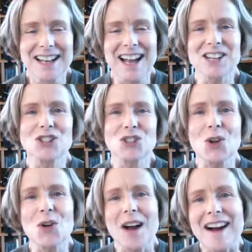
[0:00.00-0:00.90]
And
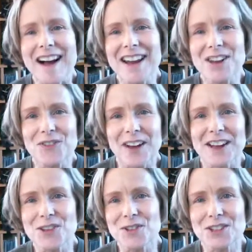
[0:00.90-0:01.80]
so I
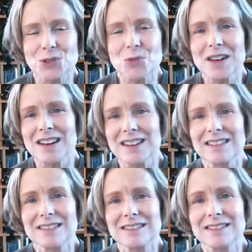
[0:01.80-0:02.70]
invite you this week
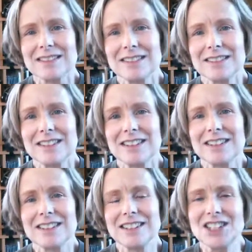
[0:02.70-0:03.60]

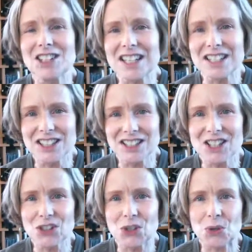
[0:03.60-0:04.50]
to
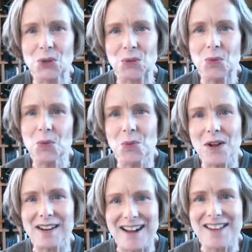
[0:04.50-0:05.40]
consider
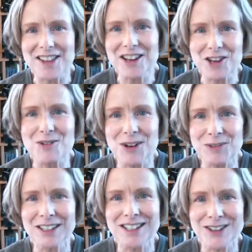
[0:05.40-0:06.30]
what I think you
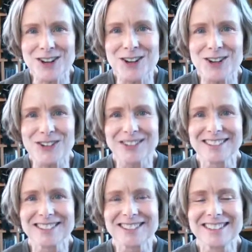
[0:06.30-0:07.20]
already know.
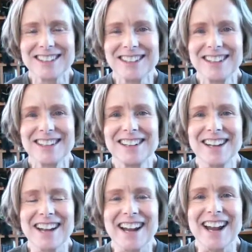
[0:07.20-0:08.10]

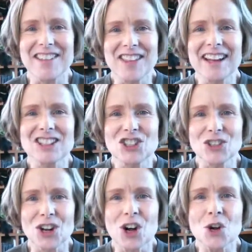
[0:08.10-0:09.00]
And that's
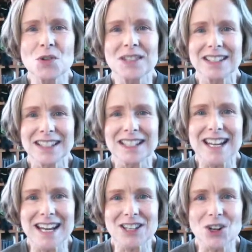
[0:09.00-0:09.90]
your own
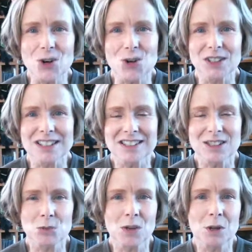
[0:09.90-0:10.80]
innate wholeness
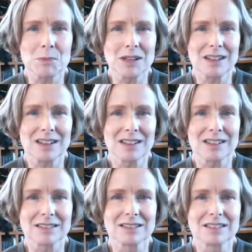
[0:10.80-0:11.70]
and well-being,
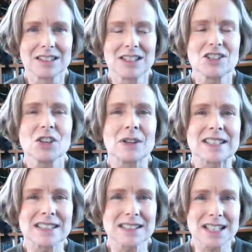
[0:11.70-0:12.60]
your
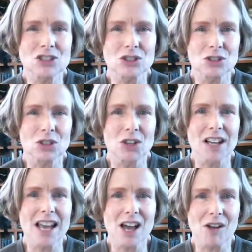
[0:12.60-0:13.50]
essential
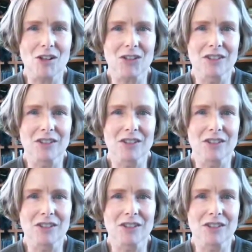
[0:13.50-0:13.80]
health.